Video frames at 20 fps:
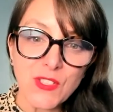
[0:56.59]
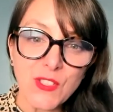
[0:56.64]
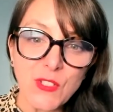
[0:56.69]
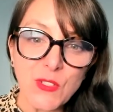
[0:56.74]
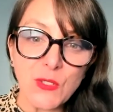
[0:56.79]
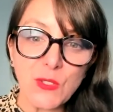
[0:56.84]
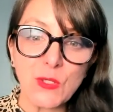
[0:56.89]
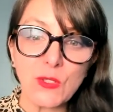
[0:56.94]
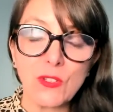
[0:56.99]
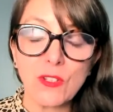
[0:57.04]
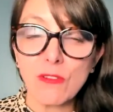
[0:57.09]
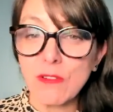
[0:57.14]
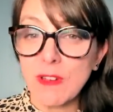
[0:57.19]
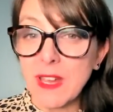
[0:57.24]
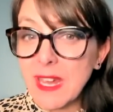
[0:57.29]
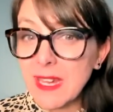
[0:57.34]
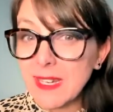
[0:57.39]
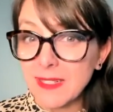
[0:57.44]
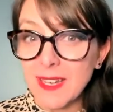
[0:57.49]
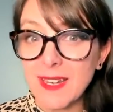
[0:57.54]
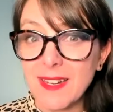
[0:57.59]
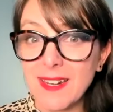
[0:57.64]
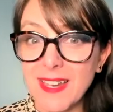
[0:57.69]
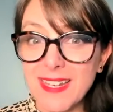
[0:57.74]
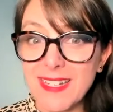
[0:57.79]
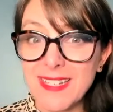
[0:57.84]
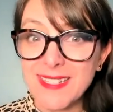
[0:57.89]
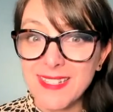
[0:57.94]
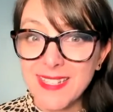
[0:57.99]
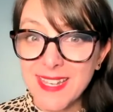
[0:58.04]
to create an
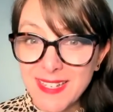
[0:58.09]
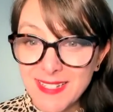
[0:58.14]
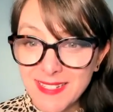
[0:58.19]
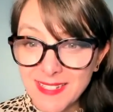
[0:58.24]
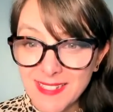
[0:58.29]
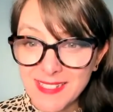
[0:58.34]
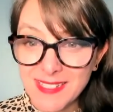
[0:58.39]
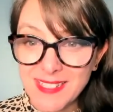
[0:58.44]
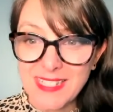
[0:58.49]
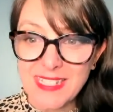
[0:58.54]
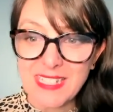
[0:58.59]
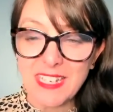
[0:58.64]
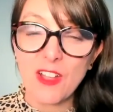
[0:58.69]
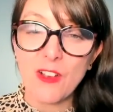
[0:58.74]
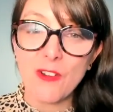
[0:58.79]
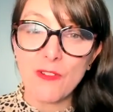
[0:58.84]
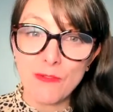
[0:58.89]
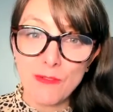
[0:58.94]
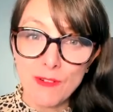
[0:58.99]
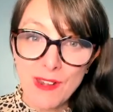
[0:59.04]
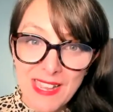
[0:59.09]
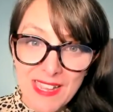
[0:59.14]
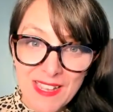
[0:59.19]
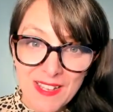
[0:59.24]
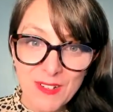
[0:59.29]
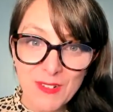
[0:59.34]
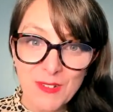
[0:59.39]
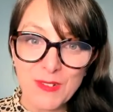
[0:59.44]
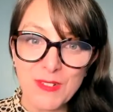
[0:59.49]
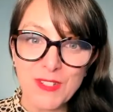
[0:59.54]
identity
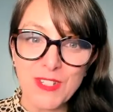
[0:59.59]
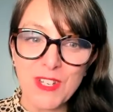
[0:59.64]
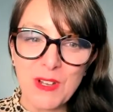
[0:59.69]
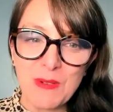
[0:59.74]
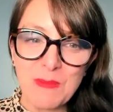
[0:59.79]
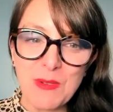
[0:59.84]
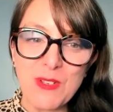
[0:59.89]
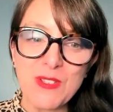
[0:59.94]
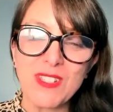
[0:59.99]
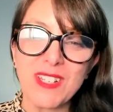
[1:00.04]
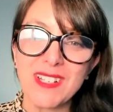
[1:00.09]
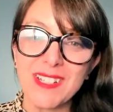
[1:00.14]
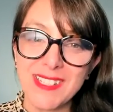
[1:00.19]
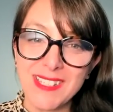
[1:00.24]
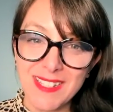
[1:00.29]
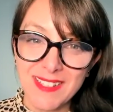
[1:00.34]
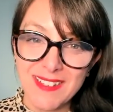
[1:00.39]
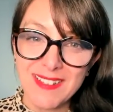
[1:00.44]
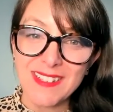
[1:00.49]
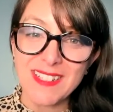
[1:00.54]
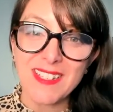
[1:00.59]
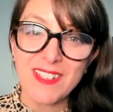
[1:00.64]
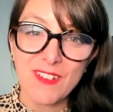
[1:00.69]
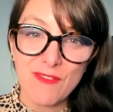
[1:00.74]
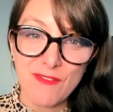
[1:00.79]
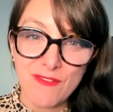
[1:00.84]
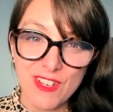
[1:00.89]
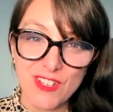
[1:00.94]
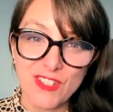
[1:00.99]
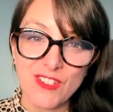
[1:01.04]
around our most exciting
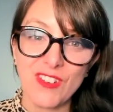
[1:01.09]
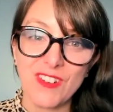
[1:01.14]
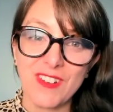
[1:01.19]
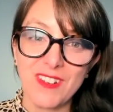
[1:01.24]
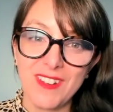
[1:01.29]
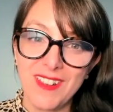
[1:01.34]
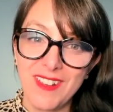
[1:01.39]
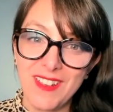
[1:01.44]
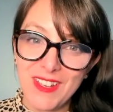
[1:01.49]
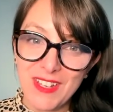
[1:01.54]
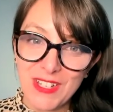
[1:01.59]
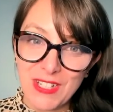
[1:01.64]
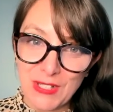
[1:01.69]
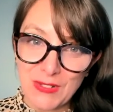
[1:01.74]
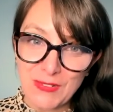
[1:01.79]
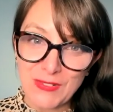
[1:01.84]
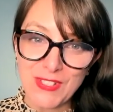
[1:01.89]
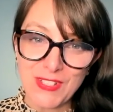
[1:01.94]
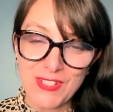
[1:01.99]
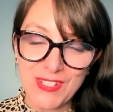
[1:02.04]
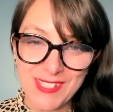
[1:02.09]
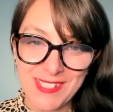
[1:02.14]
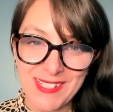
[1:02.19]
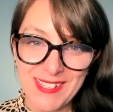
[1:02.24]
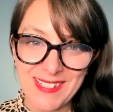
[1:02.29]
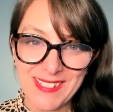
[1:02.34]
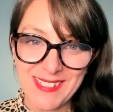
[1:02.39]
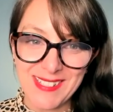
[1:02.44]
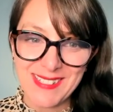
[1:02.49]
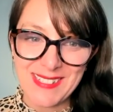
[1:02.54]
vision of
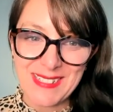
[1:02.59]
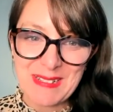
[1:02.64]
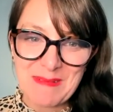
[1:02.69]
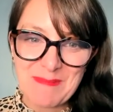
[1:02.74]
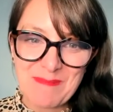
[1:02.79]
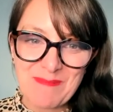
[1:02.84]
success.